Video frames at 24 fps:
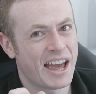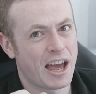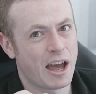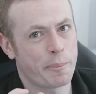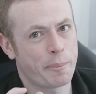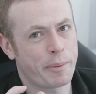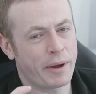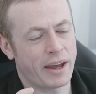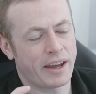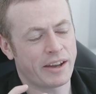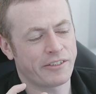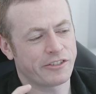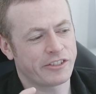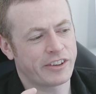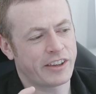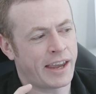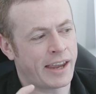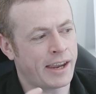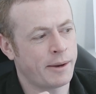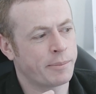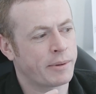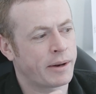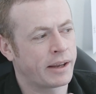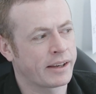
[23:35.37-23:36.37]
A bit of
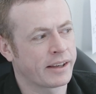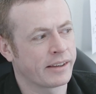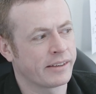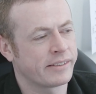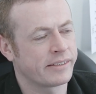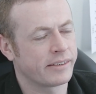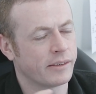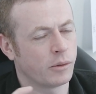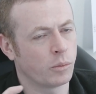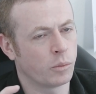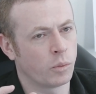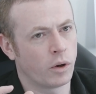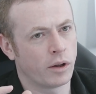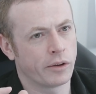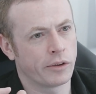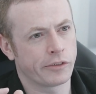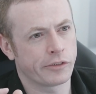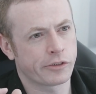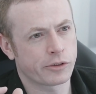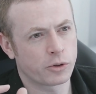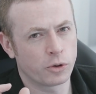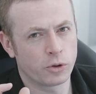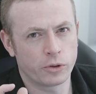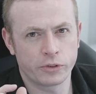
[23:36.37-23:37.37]
tape, like a,
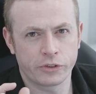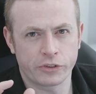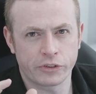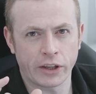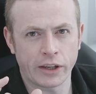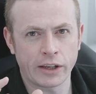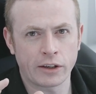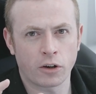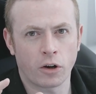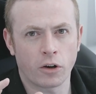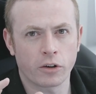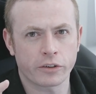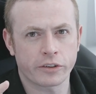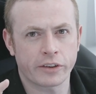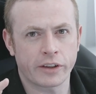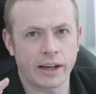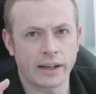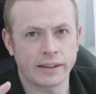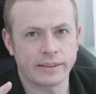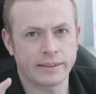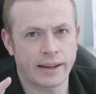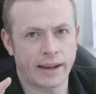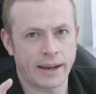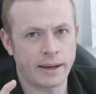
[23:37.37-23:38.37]
what's called zinc
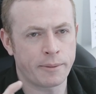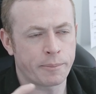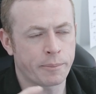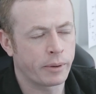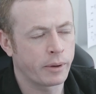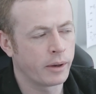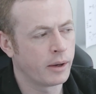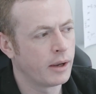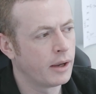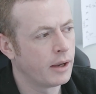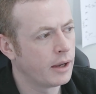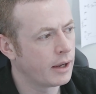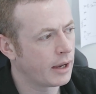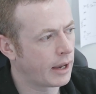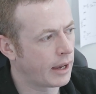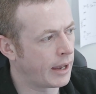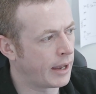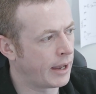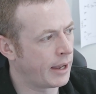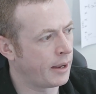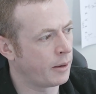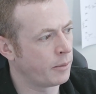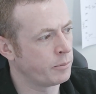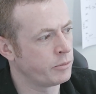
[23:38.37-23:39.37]
oxide tape.
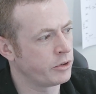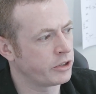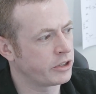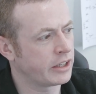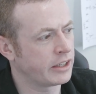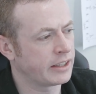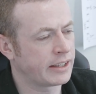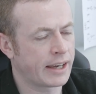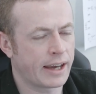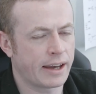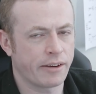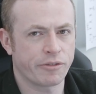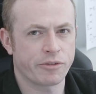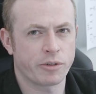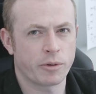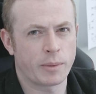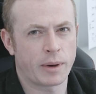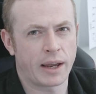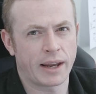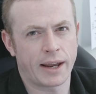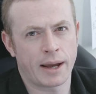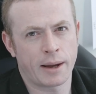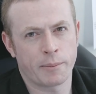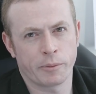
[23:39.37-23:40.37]
Um, you can get from
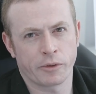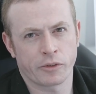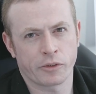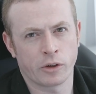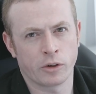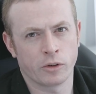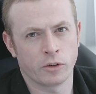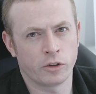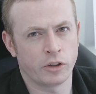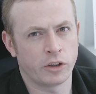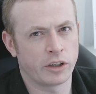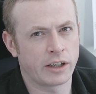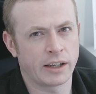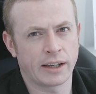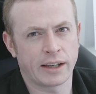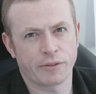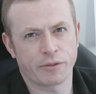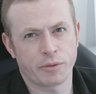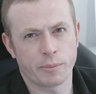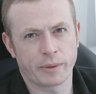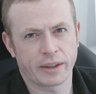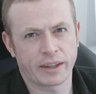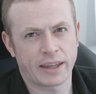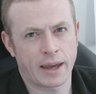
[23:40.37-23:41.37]
like Amazon, or you can
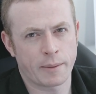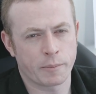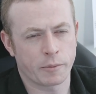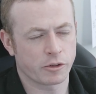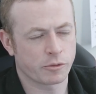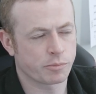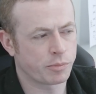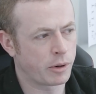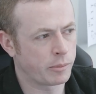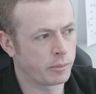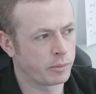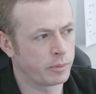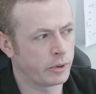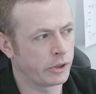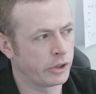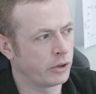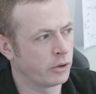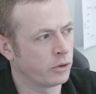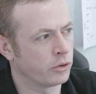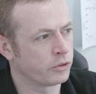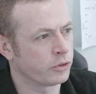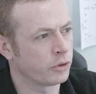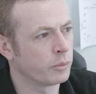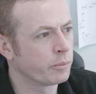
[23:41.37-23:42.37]
get from the chemist probably,
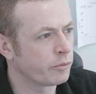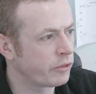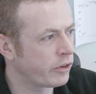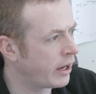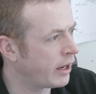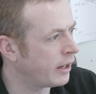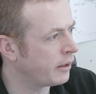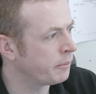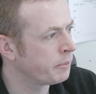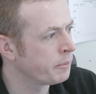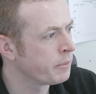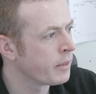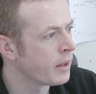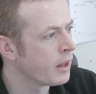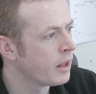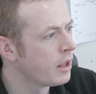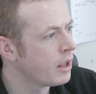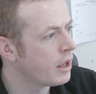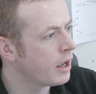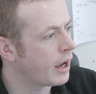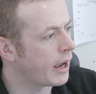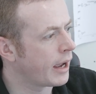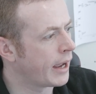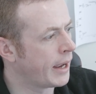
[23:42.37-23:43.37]
or something.
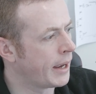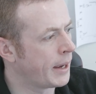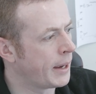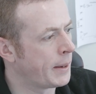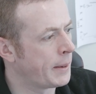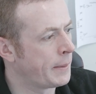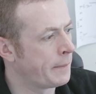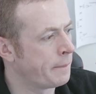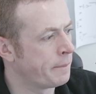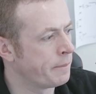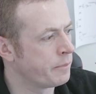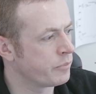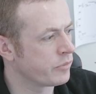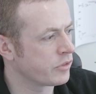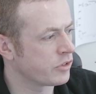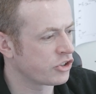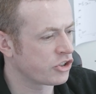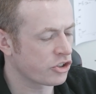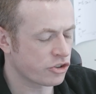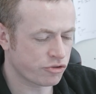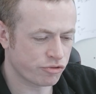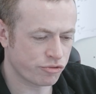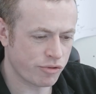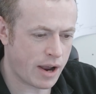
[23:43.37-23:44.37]
Um,
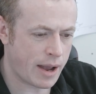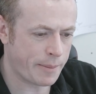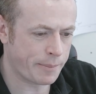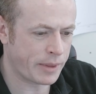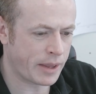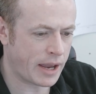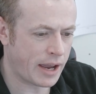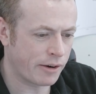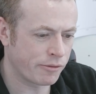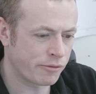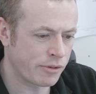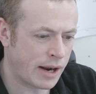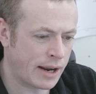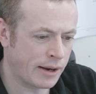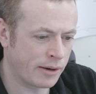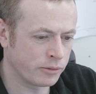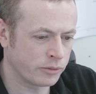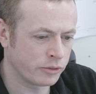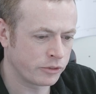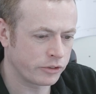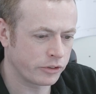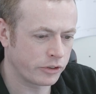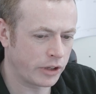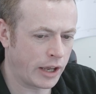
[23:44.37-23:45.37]
just wrap that
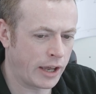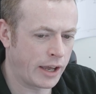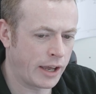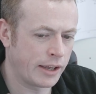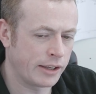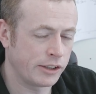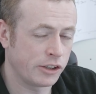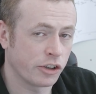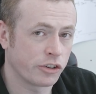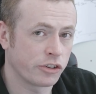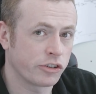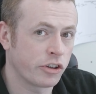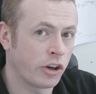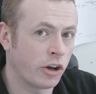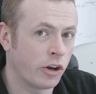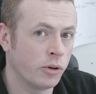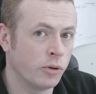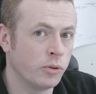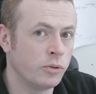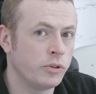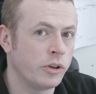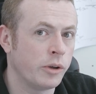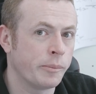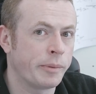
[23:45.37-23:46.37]
around uh, your
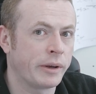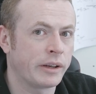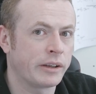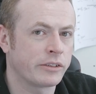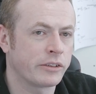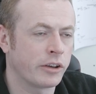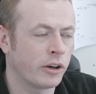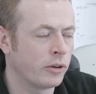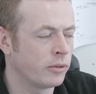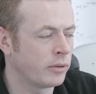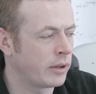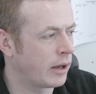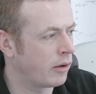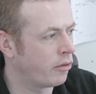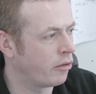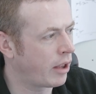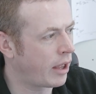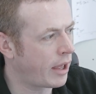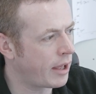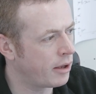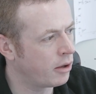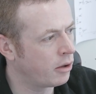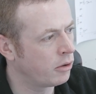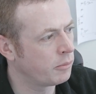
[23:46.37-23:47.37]
toe, your big toe. That will
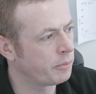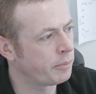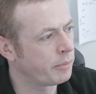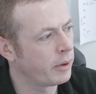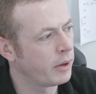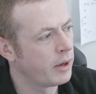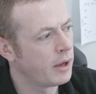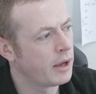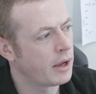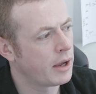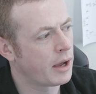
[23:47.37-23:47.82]
help.